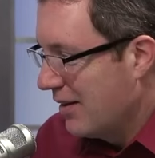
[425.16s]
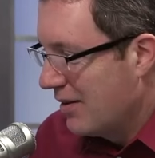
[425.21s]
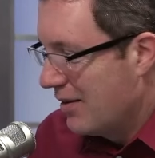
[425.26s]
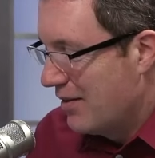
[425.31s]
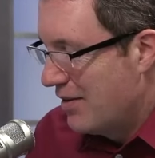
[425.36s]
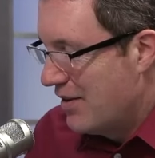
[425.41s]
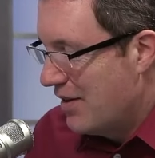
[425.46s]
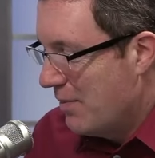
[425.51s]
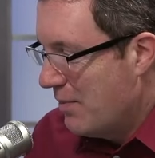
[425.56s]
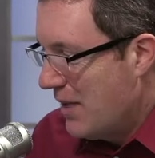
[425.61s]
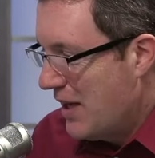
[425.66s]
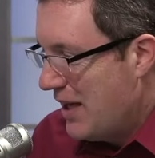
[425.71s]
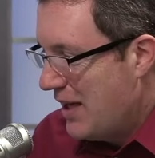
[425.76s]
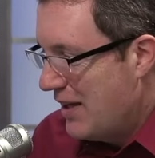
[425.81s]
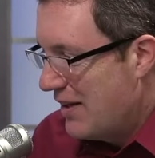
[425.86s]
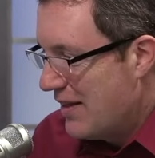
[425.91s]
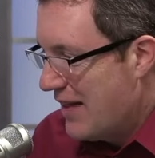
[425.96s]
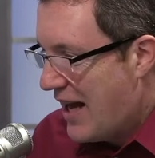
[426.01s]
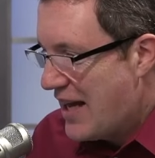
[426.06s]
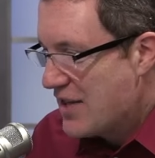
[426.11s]
to me,
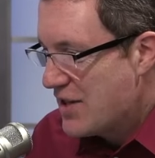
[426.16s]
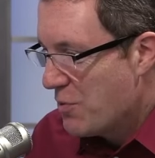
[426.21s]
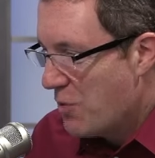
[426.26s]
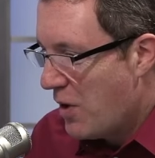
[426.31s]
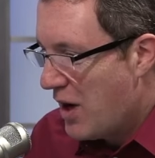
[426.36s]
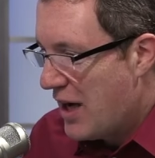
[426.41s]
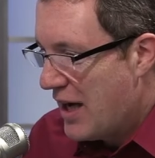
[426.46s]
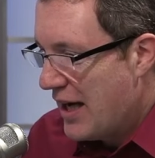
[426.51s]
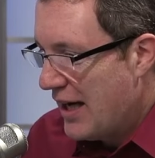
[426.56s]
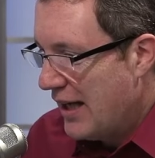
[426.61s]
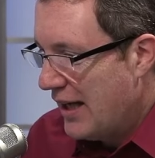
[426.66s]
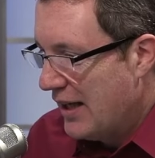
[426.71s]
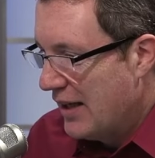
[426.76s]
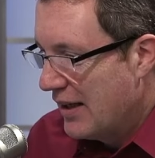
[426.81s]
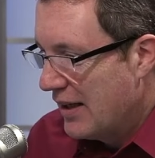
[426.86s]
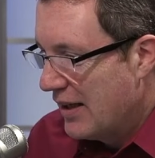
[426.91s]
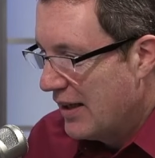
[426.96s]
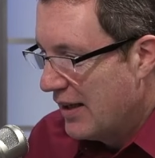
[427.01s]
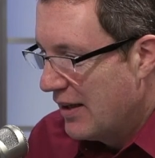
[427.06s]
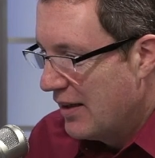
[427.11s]
that's why,
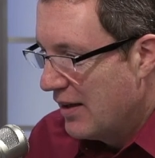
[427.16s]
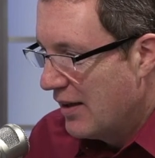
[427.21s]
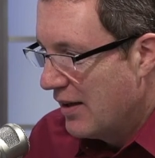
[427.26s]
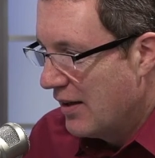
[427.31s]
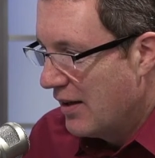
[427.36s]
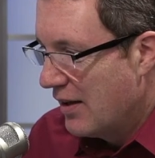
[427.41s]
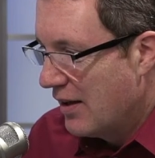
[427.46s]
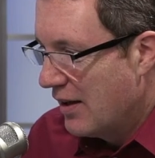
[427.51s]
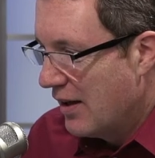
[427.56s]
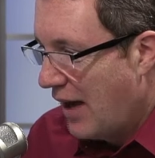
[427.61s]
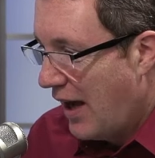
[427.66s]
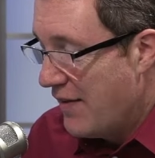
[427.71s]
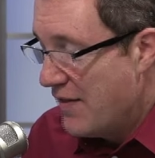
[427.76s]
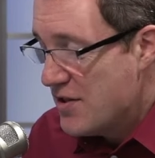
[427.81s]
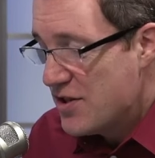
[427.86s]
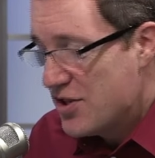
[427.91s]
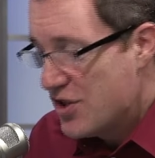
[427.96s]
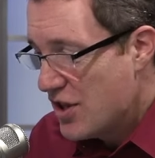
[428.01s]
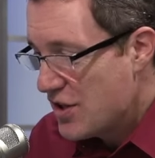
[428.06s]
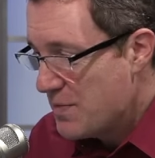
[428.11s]
and
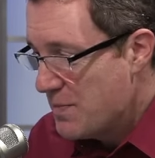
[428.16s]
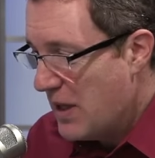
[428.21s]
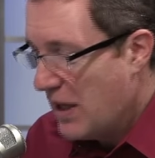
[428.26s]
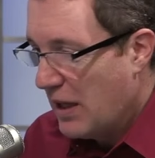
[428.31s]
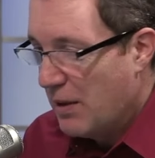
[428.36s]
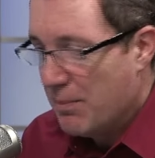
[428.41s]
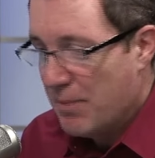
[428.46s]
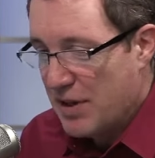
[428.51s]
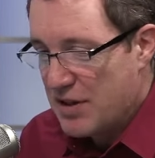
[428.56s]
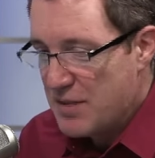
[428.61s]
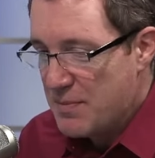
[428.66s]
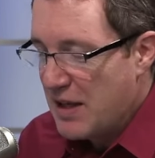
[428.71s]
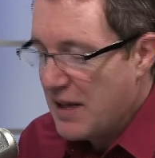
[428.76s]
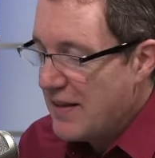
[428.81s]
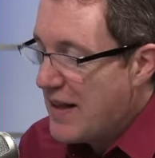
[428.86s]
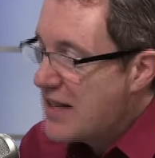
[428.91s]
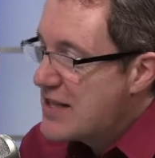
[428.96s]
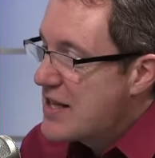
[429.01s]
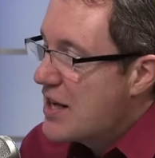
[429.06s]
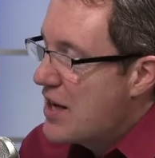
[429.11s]
this is just me, but to me,
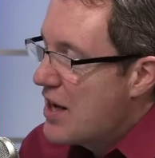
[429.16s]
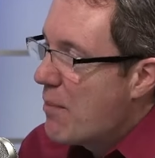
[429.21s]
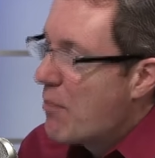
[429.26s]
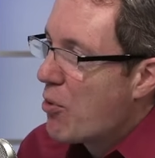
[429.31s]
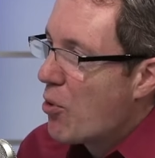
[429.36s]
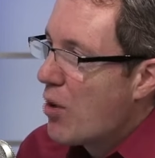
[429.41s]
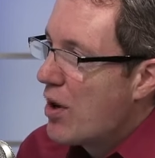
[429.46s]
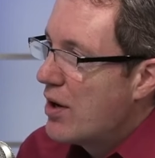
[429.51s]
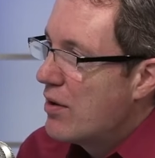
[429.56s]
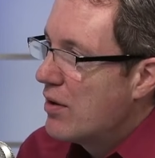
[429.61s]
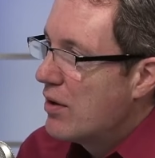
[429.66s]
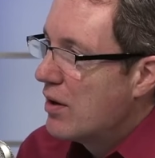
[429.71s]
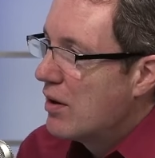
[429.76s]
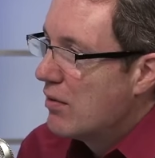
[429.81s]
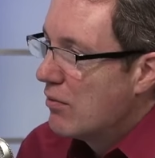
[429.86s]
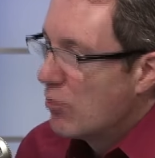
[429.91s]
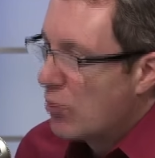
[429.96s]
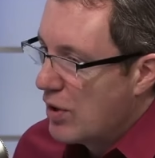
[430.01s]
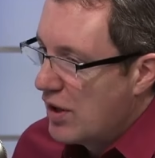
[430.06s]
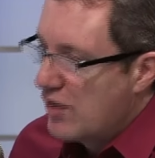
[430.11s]
that's the number one
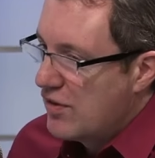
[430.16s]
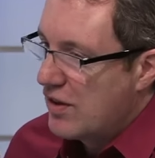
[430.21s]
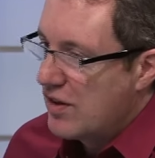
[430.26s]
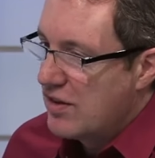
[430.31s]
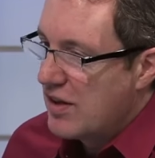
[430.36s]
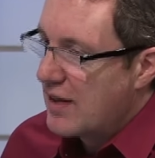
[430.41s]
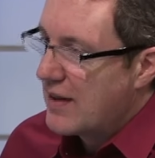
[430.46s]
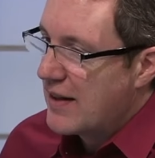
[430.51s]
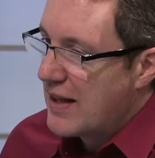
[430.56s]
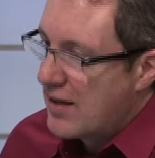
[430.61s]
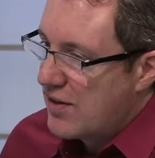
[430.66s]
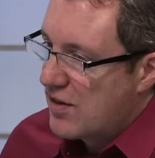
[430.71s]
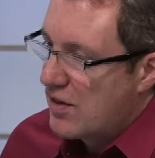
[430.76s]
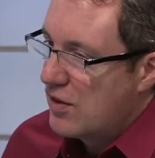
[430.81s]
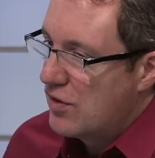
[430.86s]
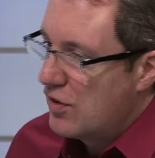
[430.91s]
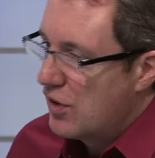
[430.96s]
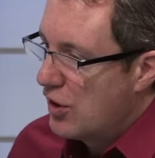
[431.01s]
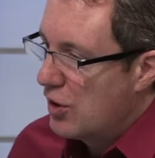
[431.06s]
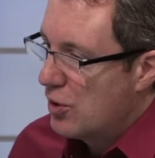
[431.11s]
reason to
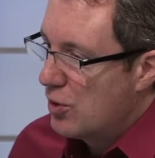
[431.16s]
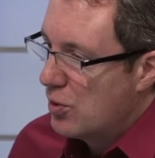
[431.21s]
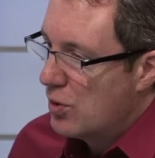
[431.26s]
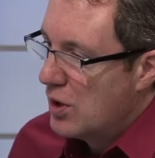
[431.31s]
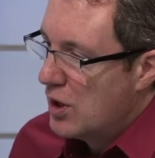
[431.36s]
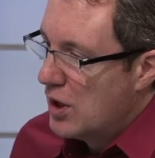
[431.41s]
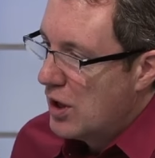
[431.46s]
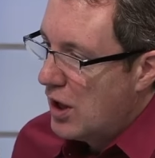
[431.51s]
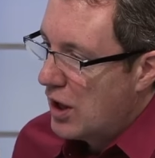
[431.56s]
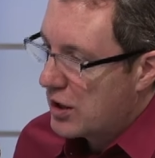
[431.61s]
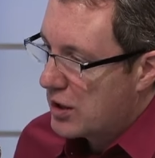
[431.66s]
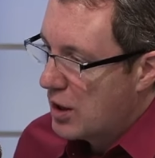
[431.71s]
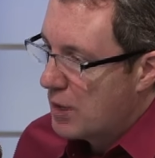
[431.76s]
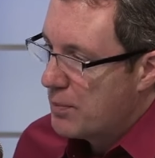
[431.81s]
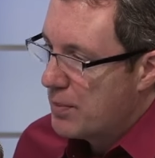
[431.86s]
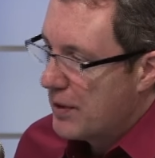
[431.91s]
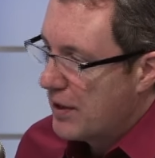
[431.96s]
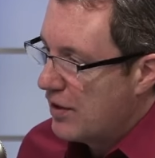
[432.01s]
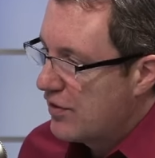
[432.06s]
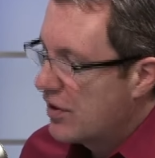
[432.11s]
listen to a
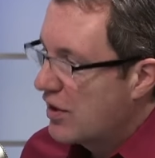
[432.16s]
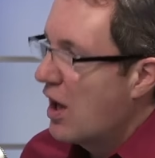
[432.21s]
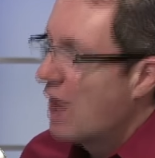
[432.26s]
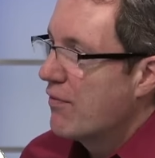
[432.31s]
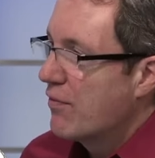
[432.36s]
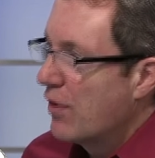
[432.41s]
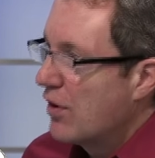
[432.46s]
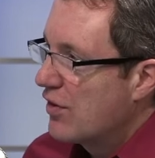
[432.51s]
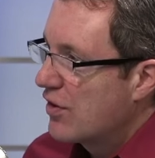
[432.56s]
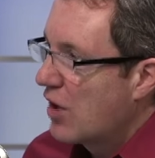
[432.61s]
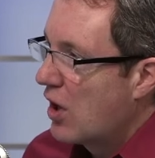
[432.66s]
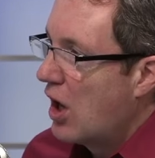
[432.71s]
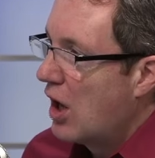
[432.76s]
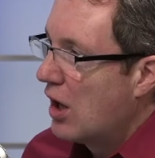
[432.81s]
company's conference call.